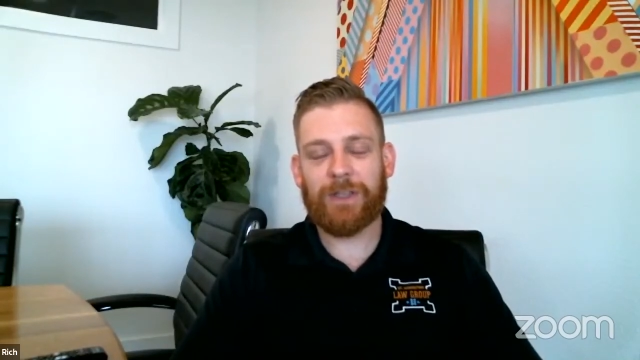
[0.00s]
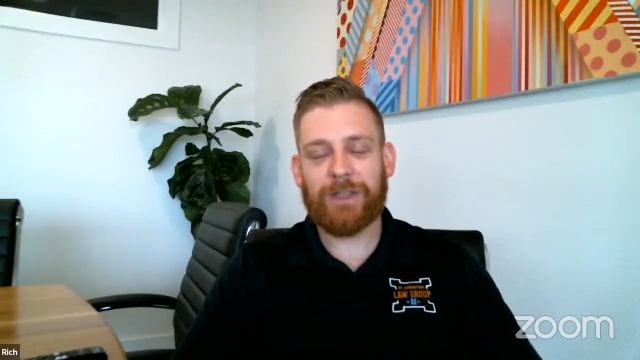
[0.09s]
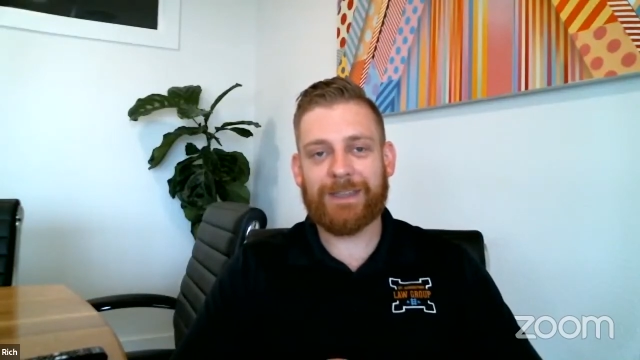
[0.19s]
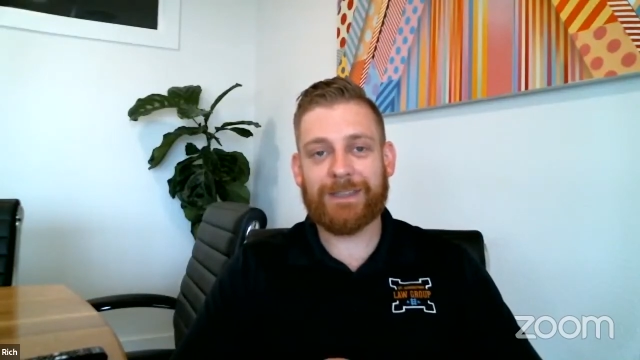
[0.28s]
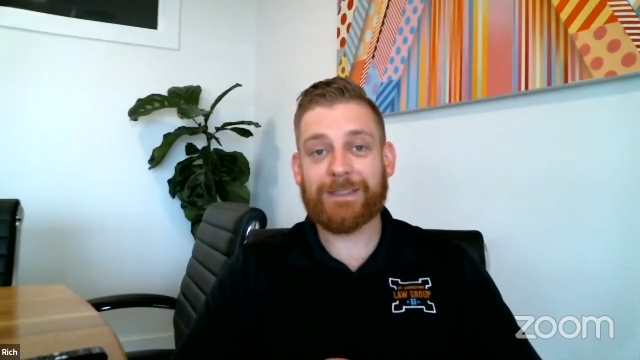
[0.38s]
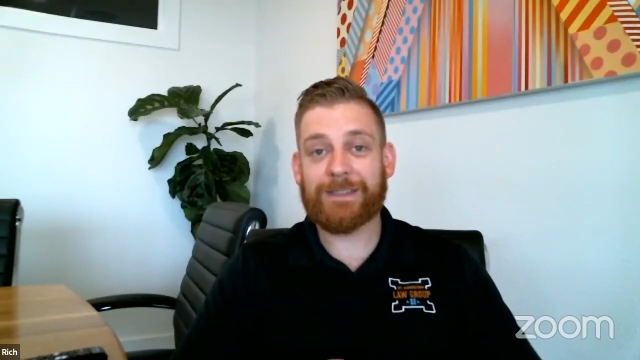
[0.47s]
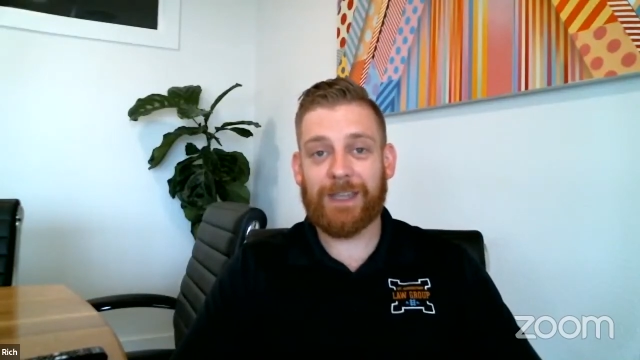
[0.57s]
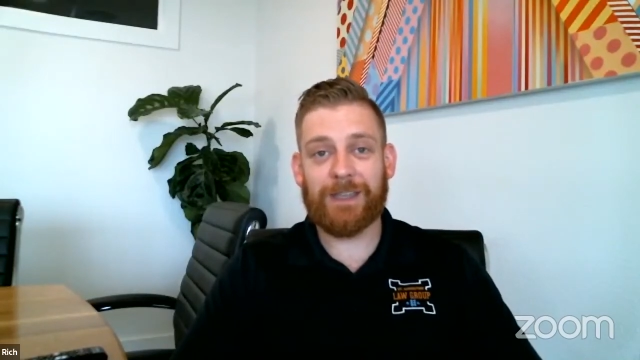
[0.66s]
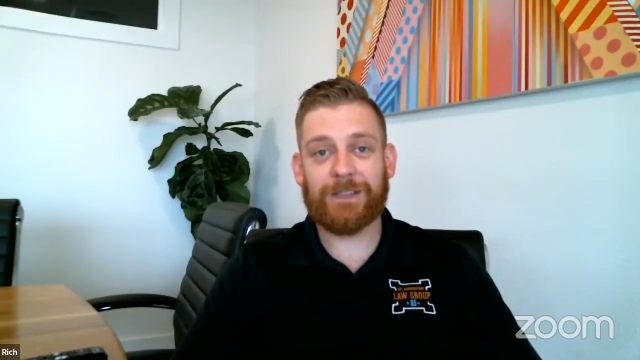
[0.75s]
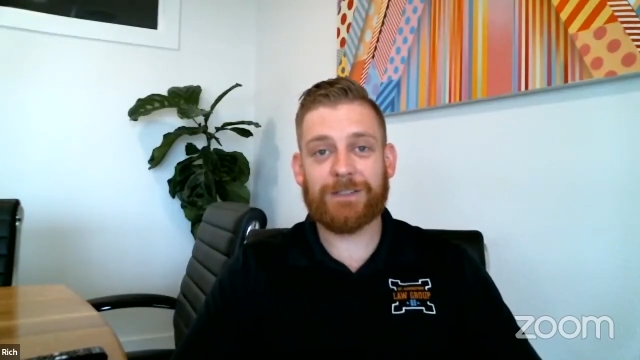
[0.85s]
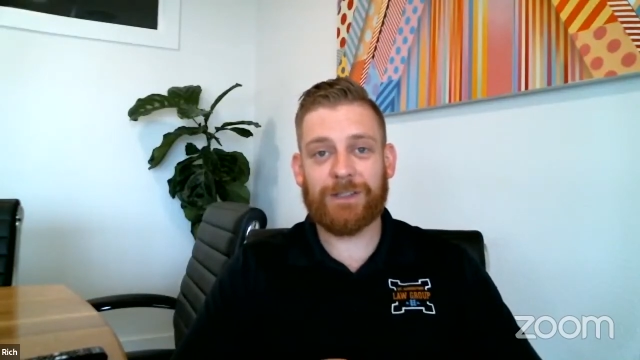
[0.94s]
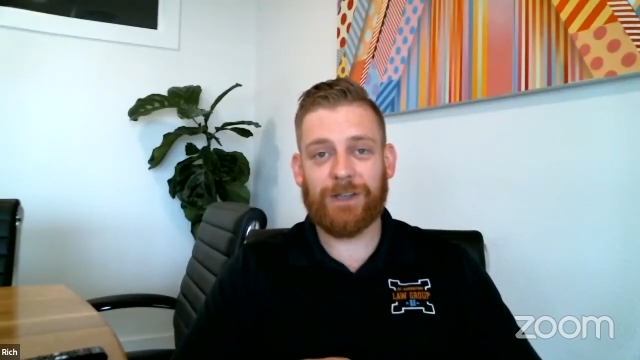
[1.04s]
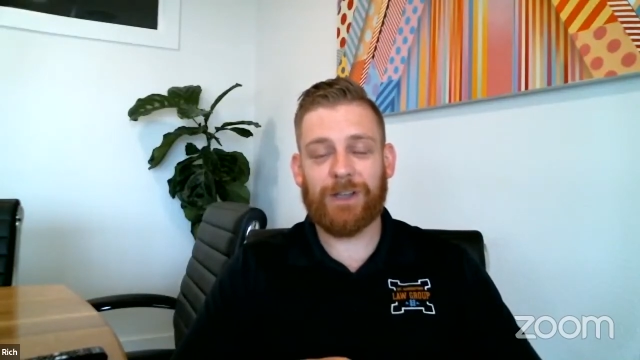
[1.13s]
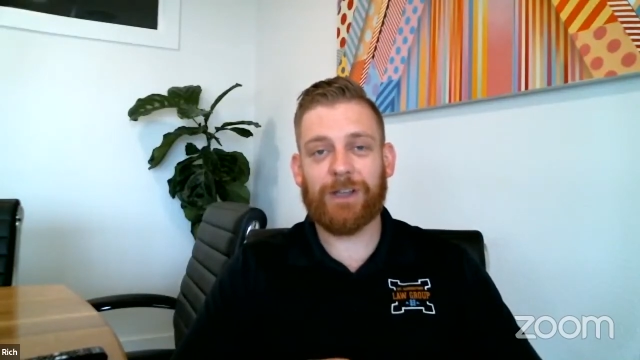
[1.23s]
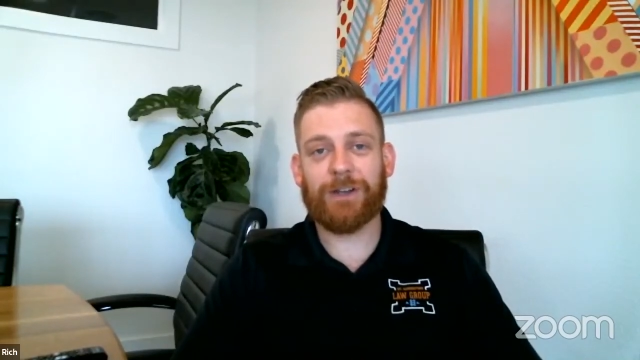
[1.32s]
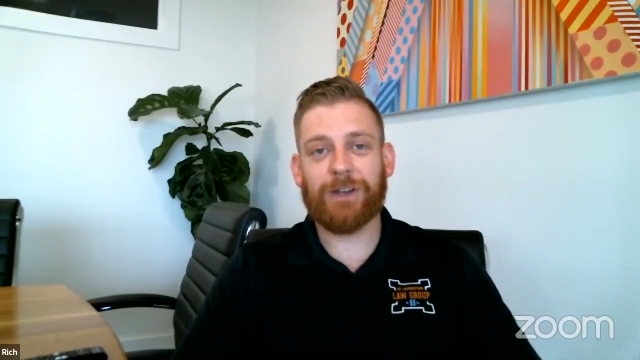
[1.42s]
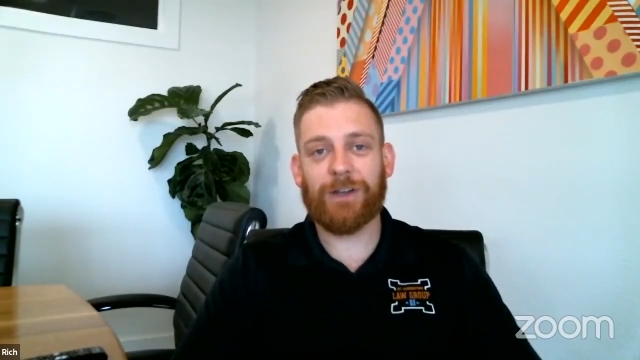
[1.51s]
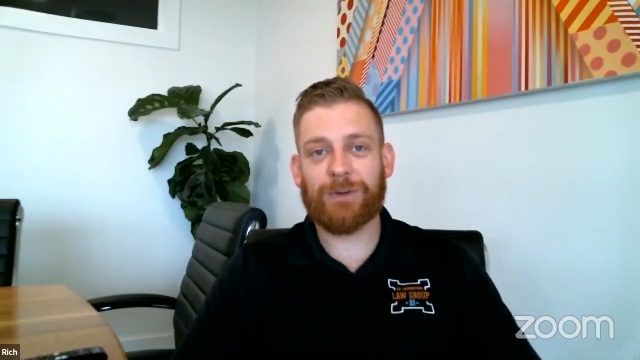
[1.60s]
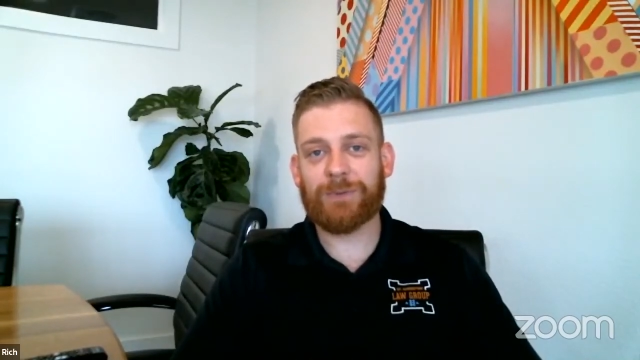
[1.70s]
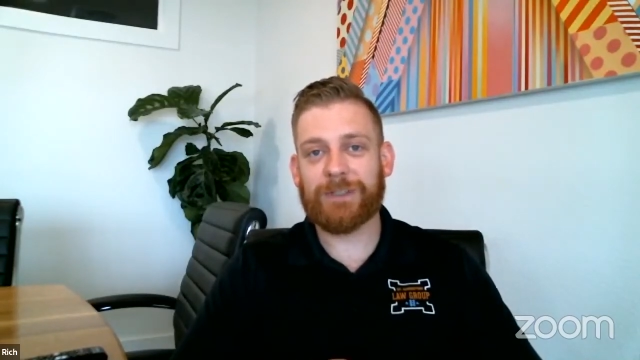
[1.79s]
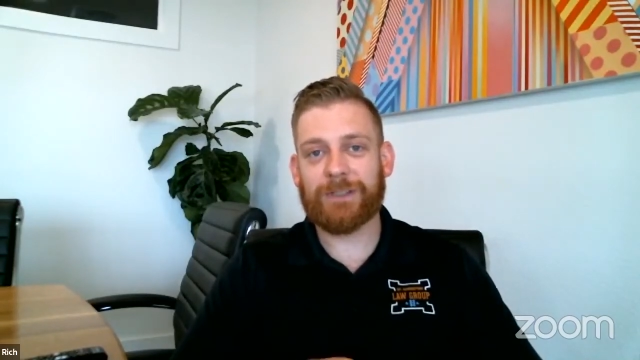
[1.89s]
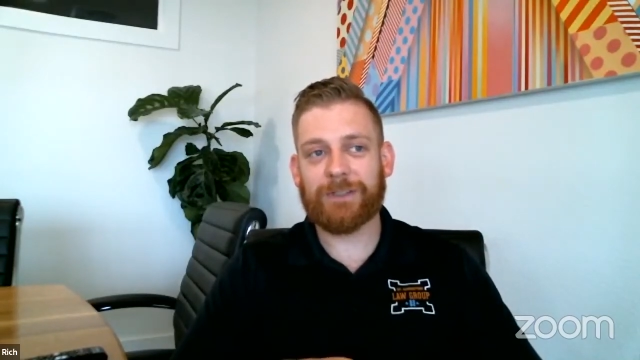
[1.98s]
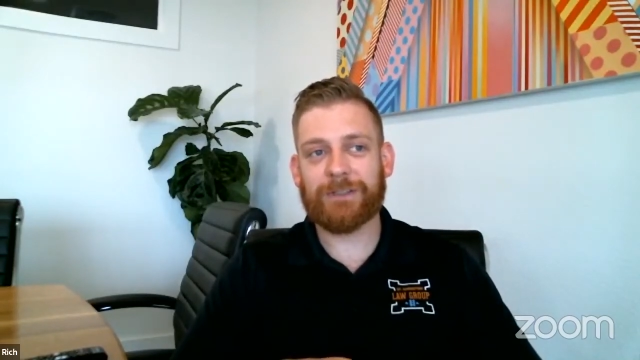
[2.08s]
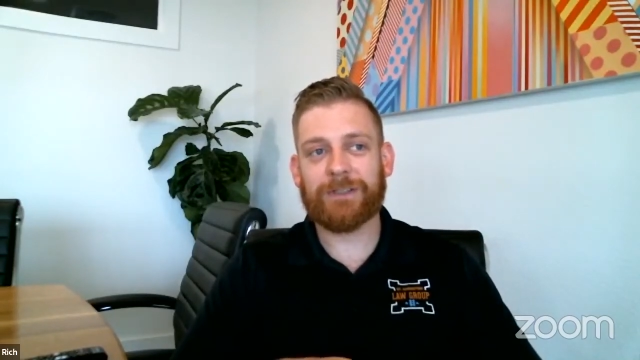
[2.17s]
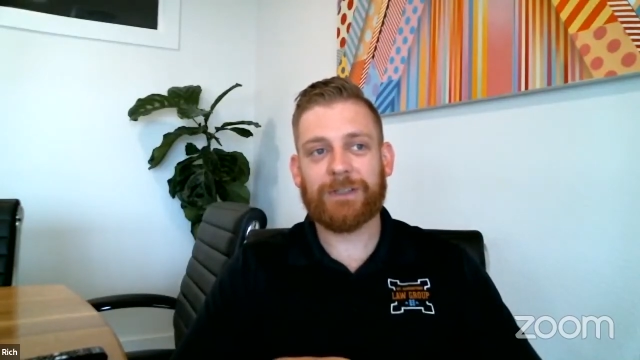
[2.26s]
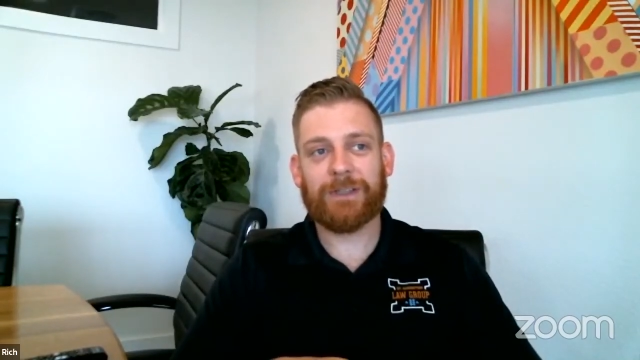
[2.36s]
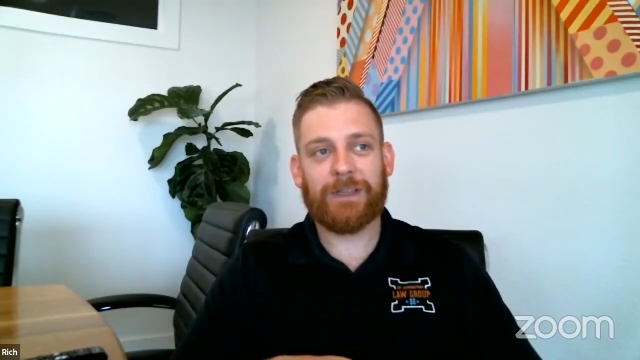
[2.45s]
intent on owning